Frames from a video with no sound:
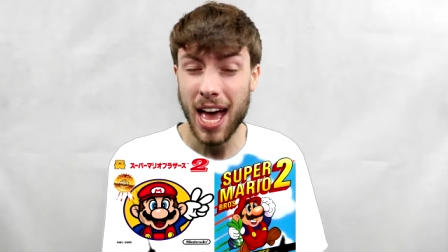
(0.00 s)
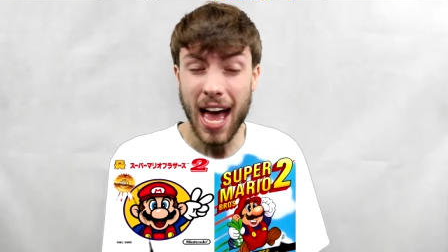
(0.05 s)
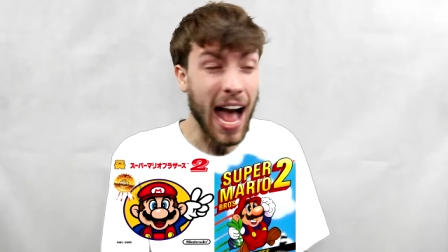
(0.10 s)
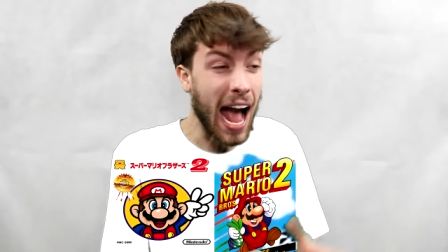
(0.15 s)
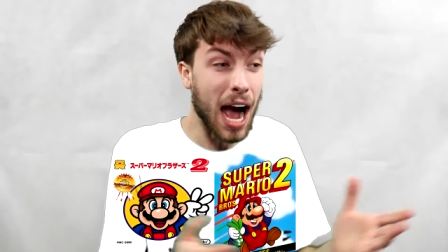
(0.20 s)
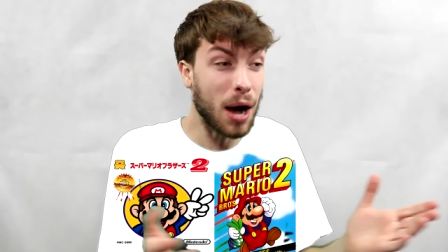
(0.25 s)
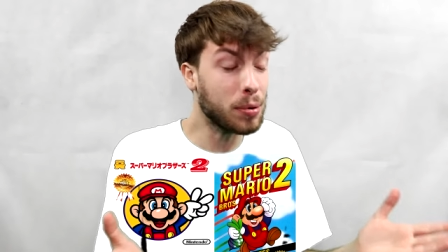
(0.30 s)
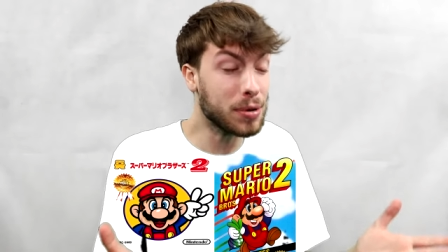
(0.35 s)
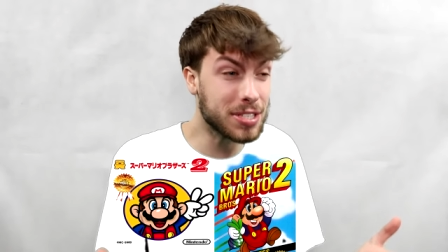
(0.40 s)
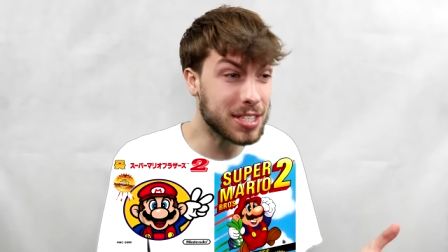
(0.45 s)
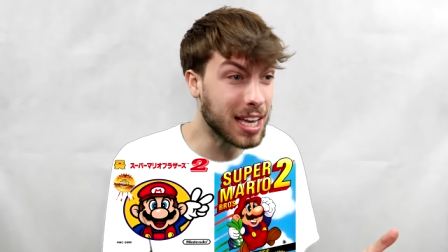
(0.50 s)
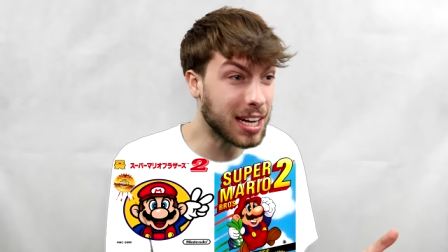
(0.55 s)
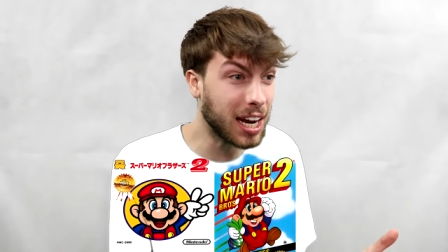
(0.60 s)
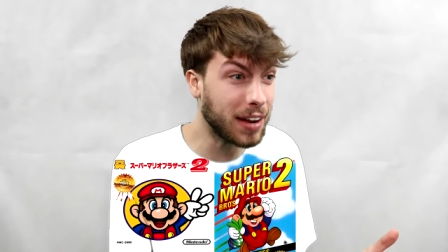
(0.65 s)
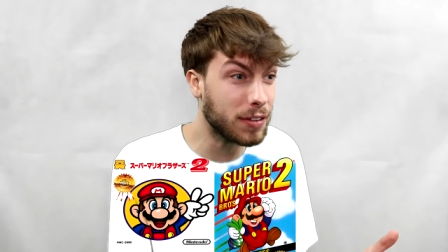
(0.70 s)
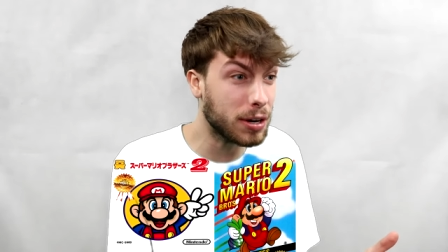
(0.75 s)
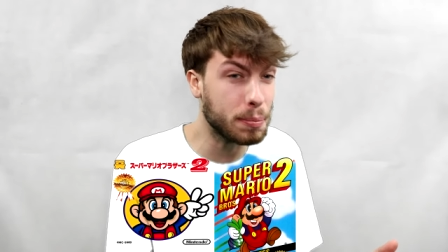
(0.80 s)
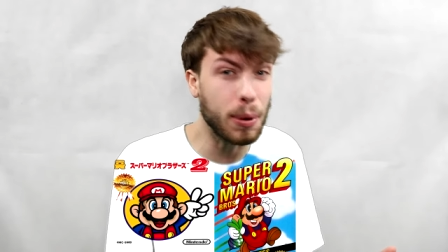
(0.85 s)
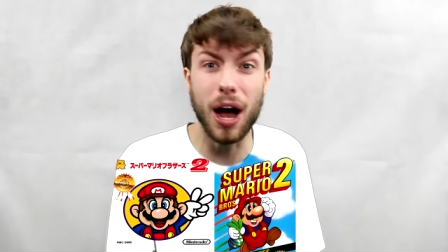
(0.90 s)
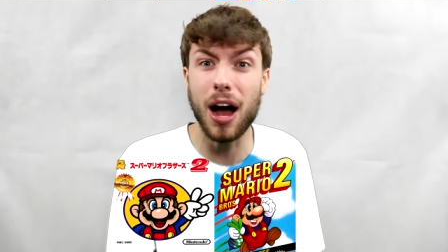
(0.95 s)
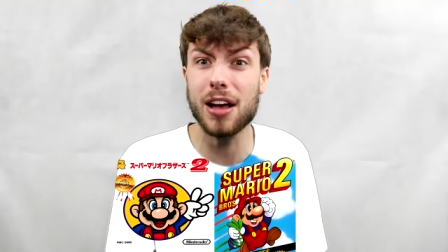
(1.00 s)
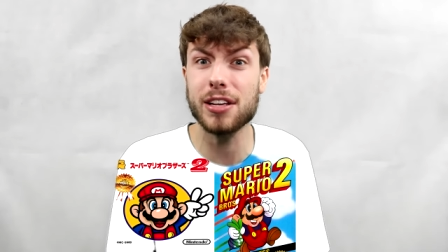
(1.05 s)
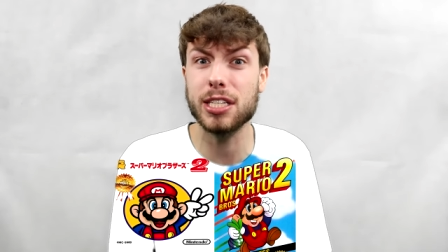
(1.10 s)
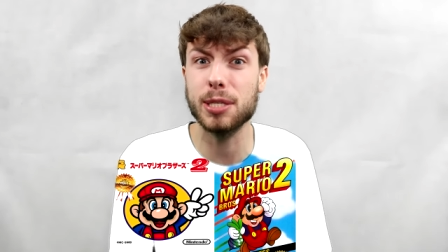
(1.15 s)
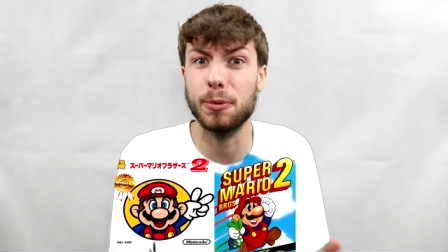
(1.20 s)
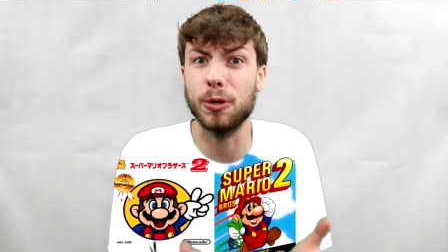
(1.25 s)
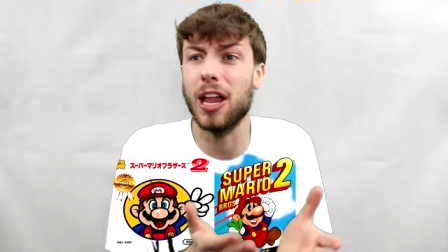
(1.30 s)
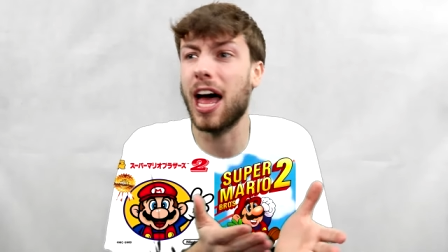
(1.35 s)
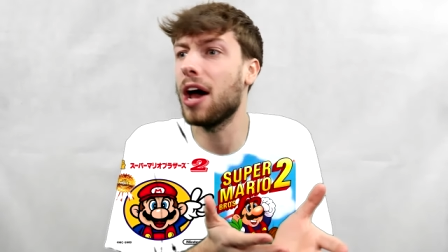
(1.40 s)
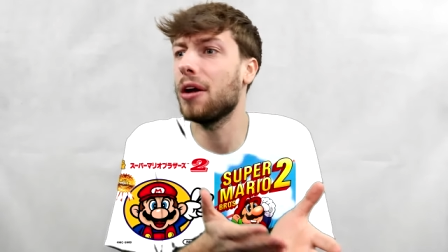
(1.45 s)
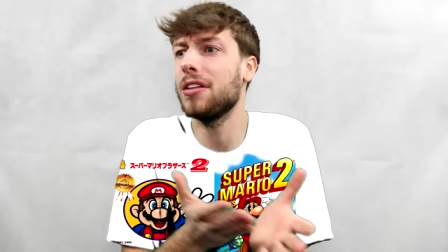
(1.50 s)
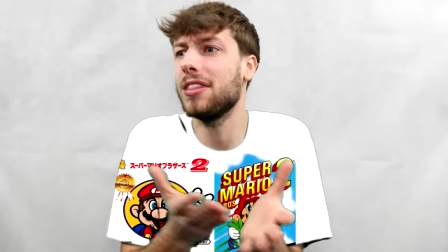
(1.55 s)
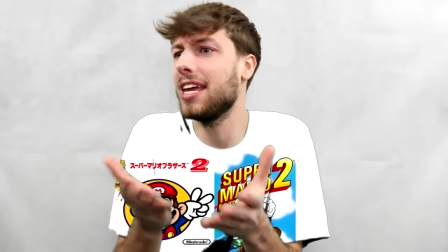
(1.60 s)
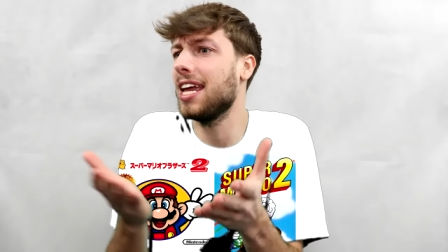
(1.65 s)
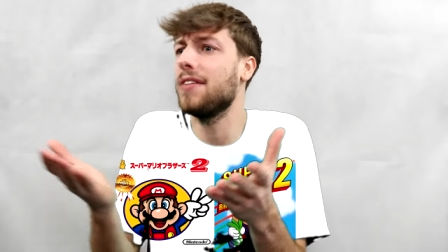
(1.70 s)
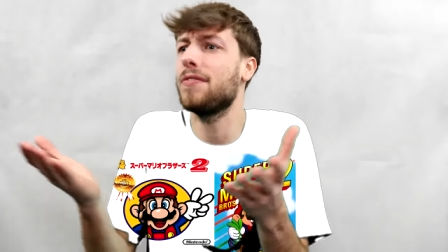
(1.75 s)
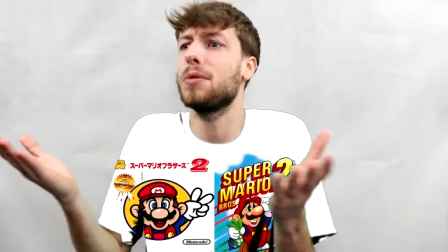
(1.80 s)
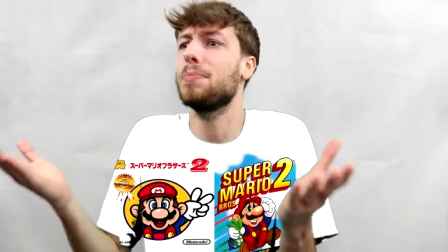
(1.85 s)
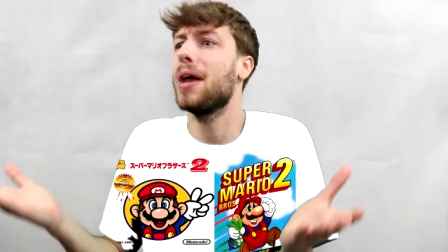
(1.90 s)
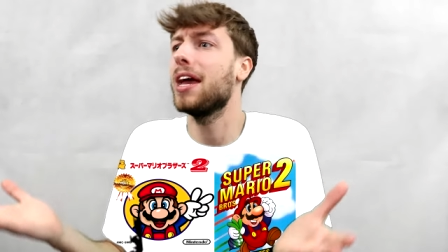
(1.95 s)
How is that even possible? How did
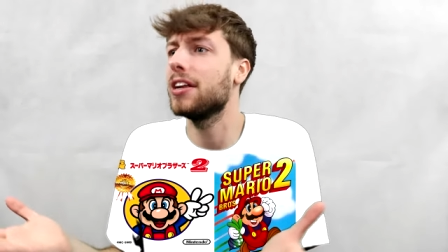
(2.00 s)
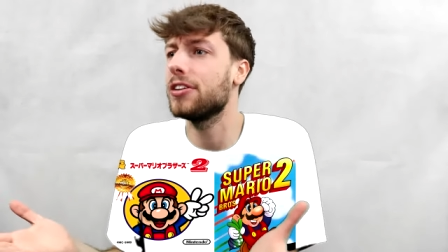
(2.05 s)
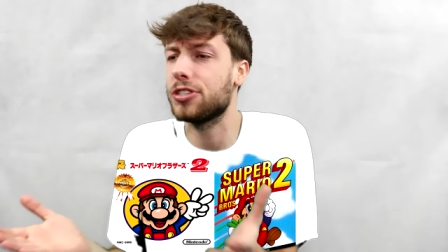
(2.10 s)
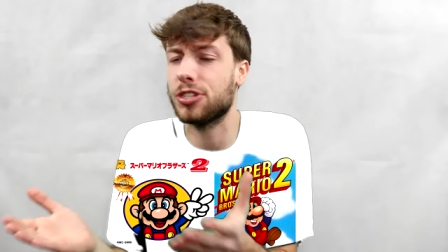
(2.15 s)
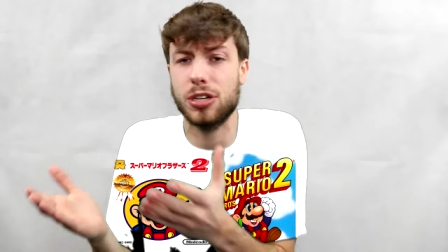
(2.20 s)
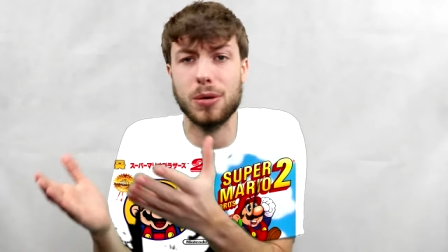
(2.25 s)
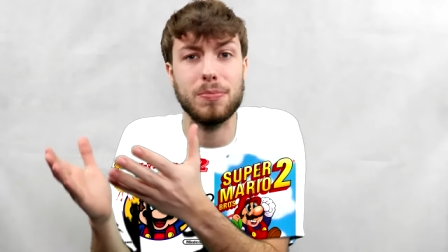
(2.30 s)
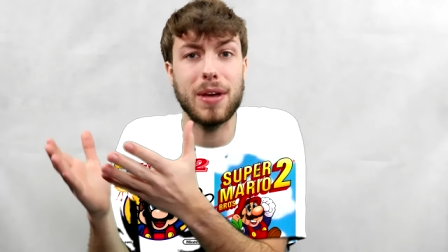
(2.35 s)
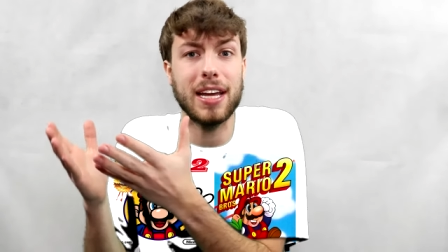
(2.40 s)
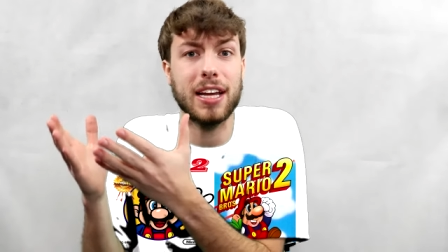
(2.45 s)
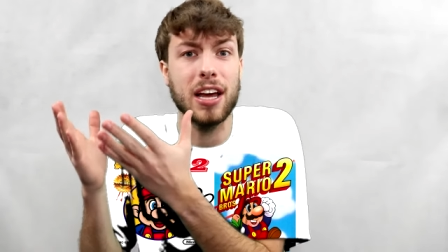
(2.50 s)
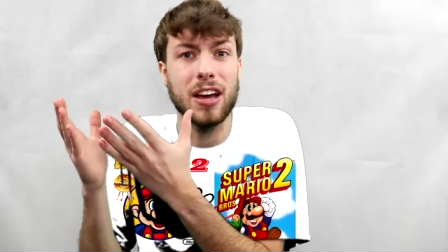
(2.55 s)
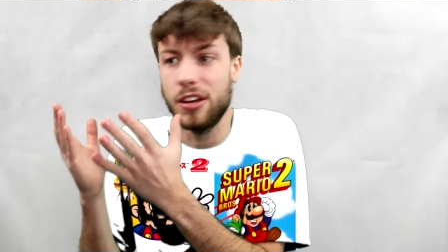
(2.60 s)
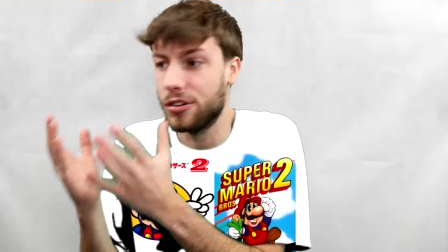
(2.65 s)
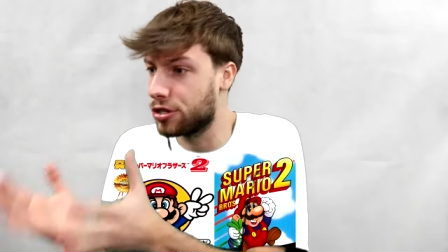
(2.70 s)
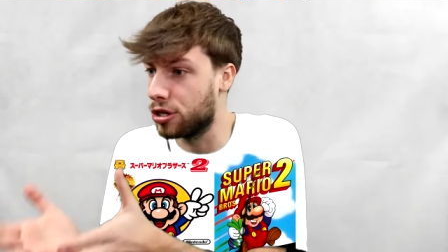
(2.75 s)
they even manage to make